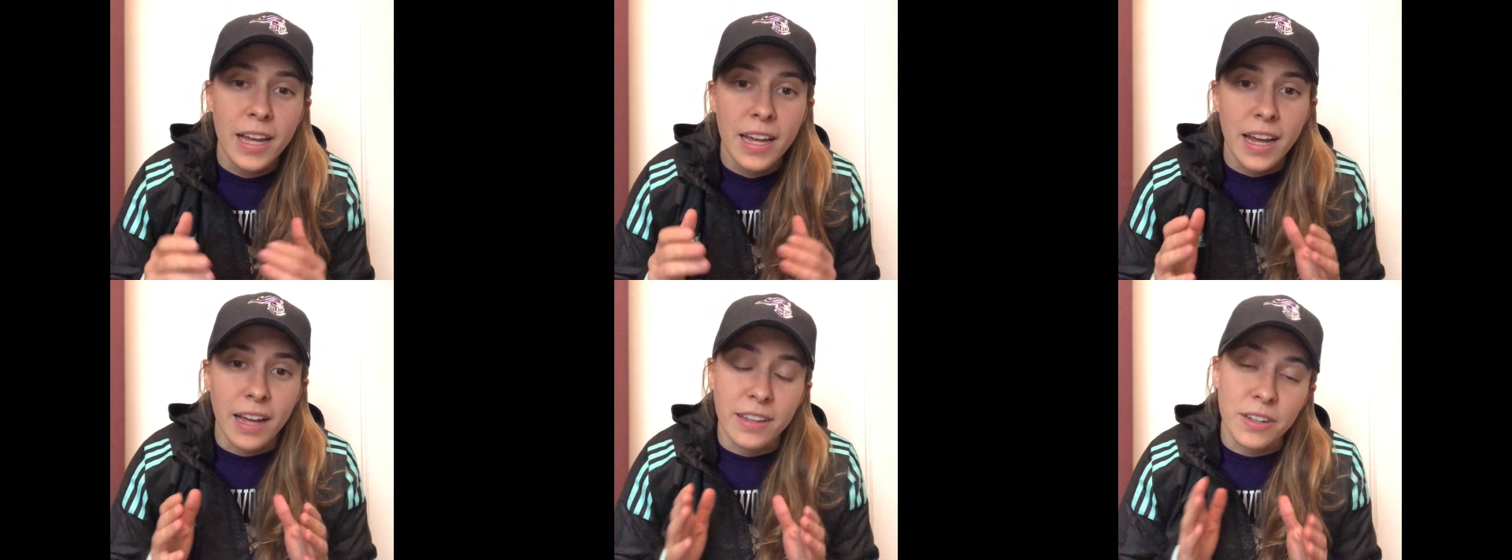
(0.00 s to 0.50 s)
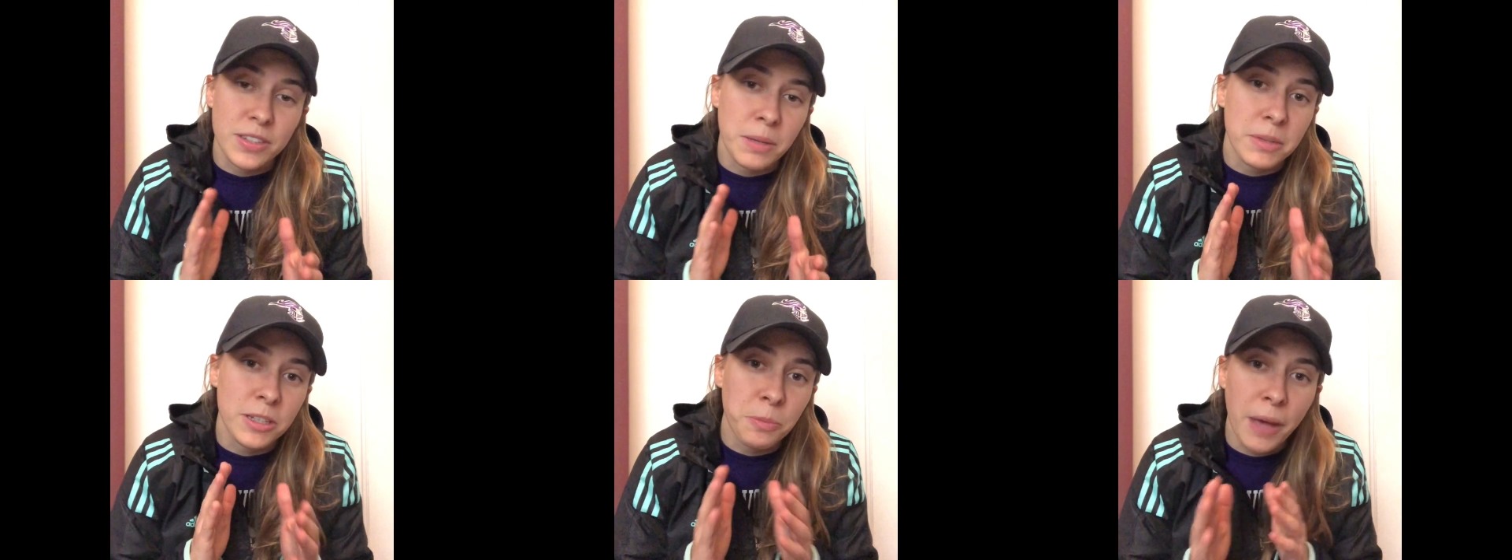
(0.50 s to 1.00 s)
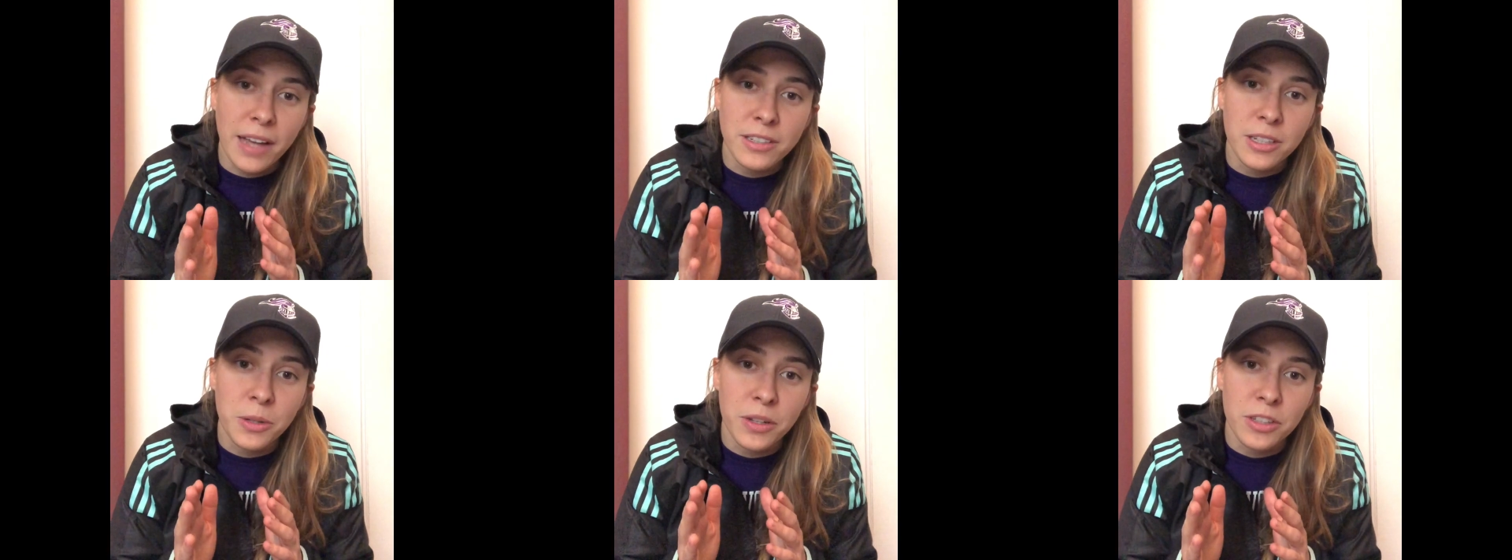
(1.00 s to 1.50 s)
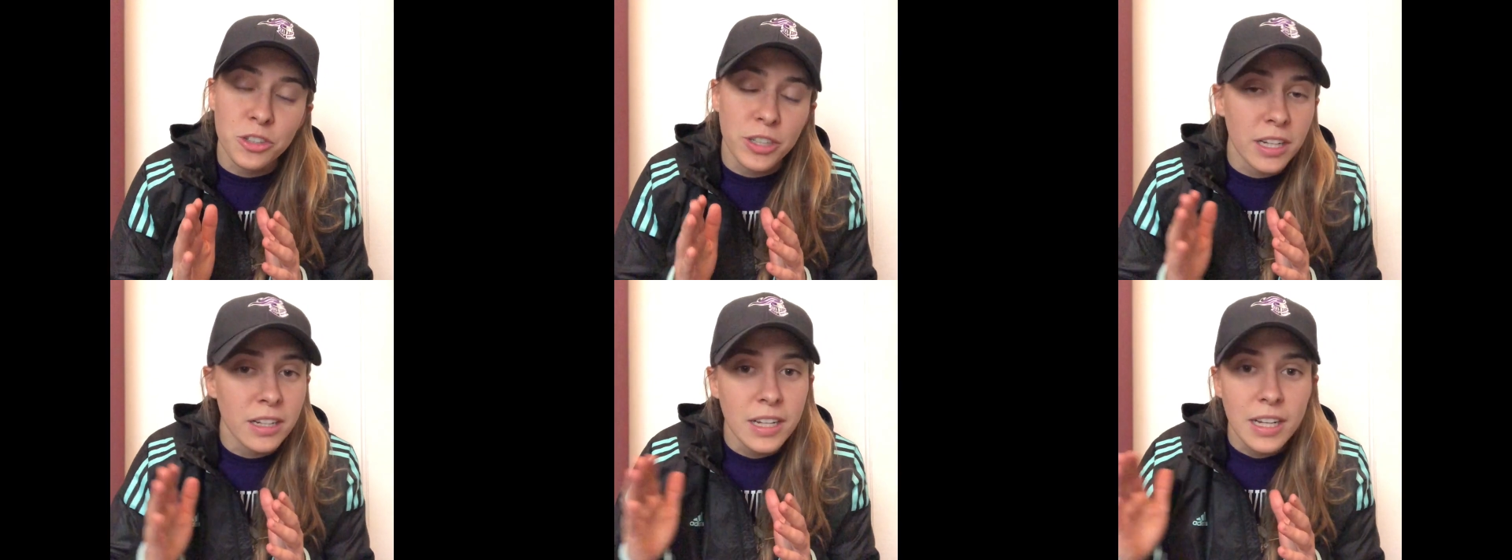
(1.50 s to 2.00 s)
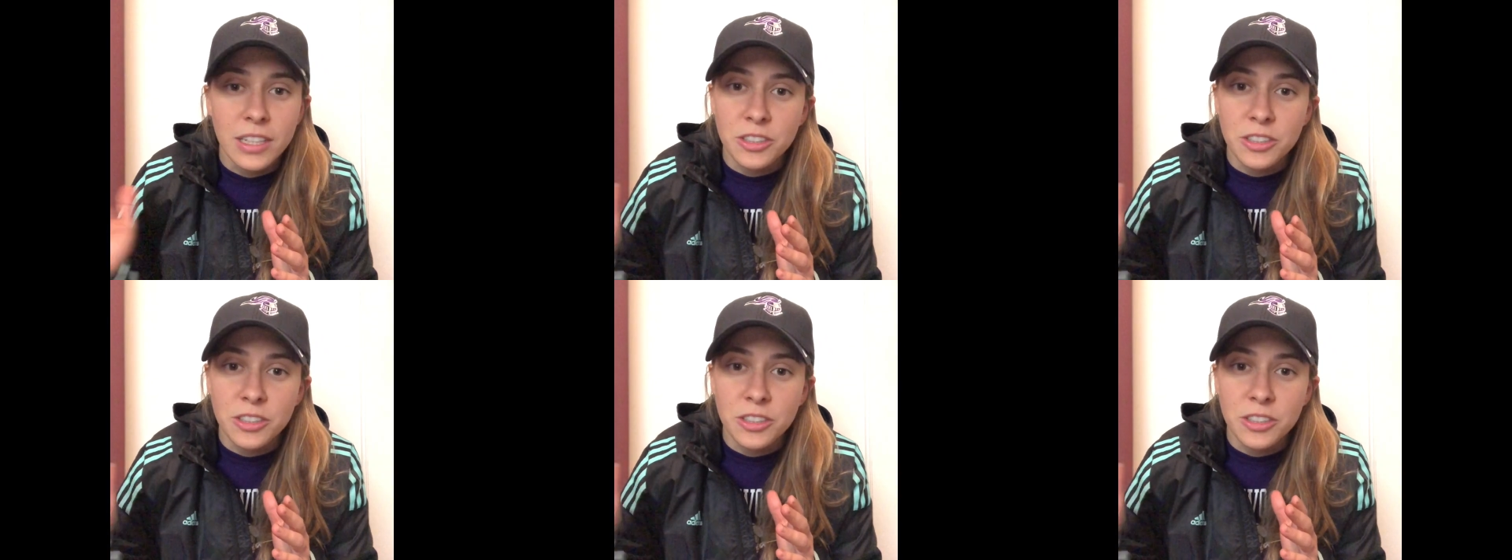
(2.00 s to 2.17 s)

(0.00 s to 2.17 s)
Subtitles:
And then if somebody's passing you on the trail,